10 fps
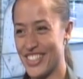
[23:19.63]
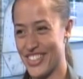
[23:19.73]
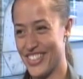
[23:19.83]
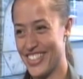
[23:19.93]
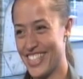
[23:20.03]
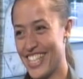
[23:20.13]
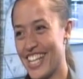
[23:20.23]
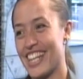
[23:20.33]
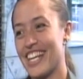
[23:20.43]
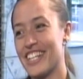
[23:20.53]
cool.
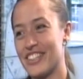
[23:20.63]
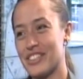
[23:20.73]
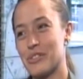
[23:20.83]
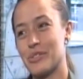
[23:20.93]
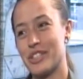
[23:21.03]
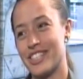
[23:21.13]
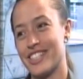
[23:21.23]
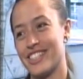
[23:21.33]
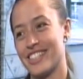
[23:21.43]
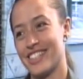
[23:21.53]
thank you, Sabrina. You're